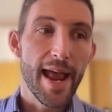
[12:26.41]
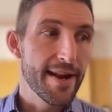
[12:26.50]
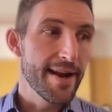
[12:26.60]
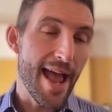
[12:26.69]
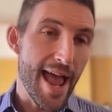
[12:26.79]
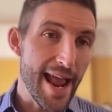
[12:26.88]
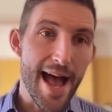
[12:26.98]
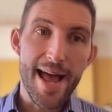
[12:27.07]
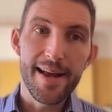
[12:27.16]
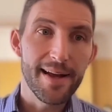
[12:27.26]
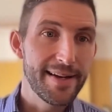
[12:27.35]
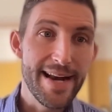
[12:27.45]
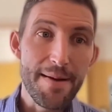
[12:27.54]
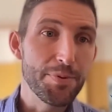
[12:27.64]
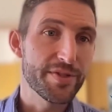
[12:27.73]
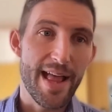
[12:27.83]
And AI
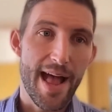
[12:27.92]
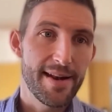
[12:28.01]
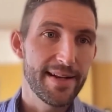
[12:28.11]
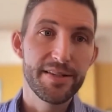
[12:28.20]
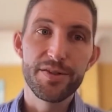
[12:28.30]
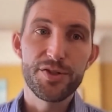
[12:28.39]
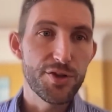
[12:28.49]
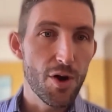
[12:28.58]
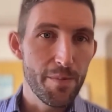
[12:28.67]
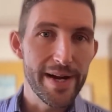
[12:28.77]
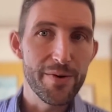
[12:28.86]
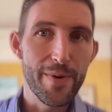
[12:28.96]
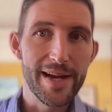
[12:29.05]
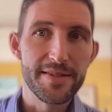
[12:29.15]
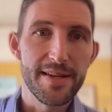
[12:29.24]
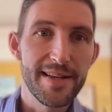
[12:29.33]
enables that in so many
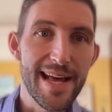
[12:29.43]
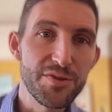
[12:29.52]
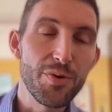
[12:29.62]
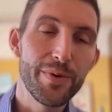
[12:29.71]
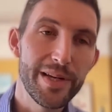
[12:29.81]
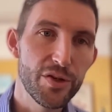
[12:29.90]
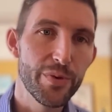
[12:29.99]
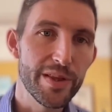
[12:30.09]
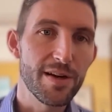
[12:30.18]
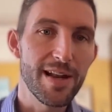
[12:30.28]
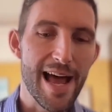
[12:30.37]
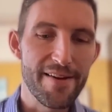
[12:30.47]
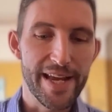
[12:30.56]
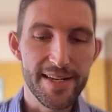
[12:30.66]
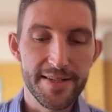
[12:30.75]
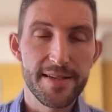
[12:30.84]
ways. And that's what we do with our
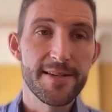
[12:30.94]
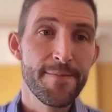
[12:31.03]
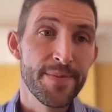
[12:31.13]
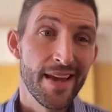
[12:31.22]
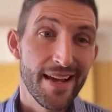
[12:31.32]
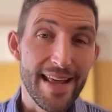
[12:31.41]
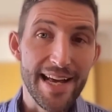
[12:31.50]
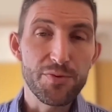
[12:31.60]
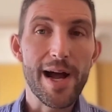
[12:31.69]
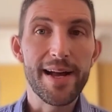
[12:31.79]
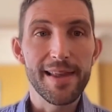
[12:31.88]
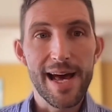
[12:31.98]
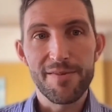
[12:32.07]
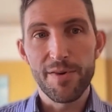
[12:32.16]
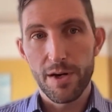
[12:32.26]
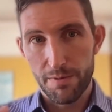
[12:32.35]
live cases. And that's why a
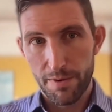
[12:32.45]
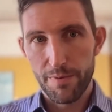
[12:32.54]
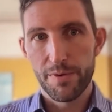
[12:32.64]
lot of our